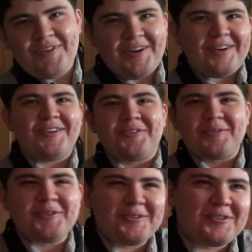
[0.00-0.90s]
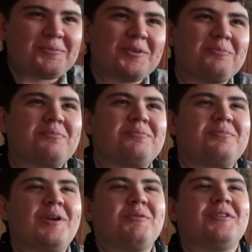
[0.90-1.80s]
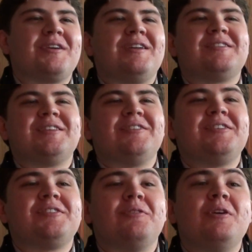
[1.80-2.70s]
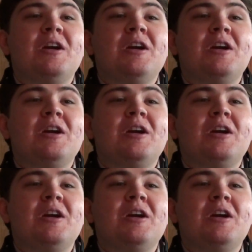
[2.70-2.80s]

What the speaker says: let me do this. I'm gonna probably look kind of silly, so